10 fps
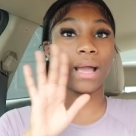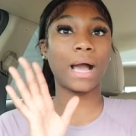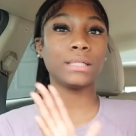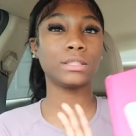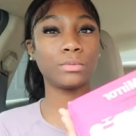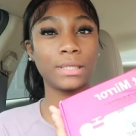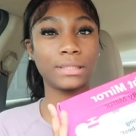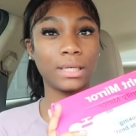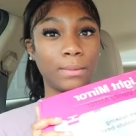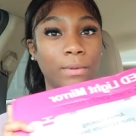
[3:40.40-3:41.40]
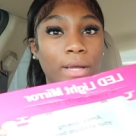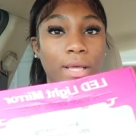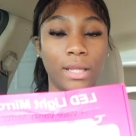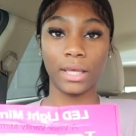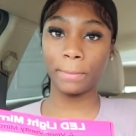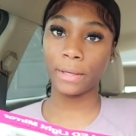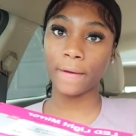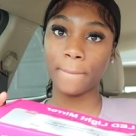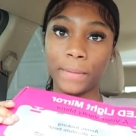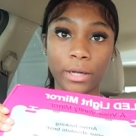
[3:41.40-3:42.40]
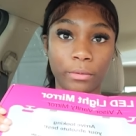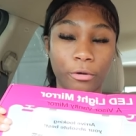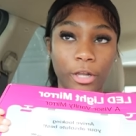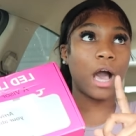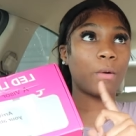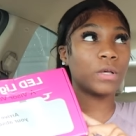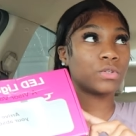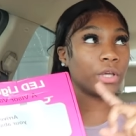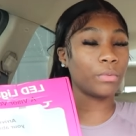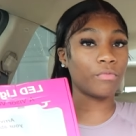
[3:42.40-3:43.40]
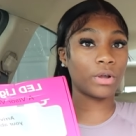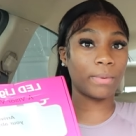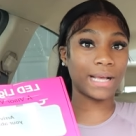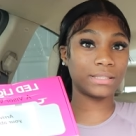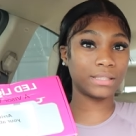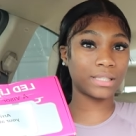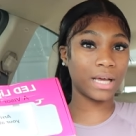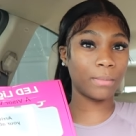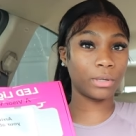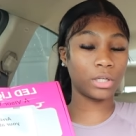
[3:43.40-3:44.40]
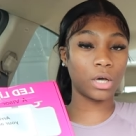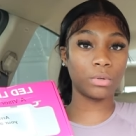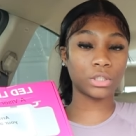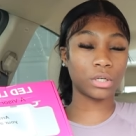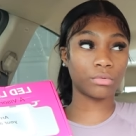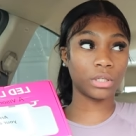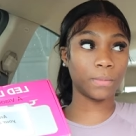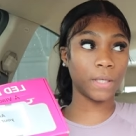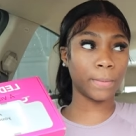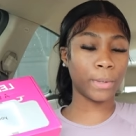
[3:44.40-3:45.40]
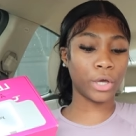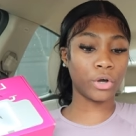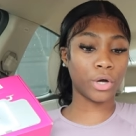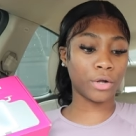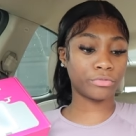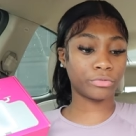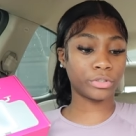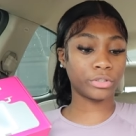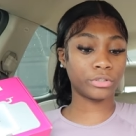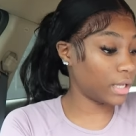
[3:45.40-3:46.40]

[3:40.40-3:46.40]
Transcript: I just wanted to upgrade and get me a bigger one. I was gonna get one for the passenger side, but no one's gonna really be in my car for real.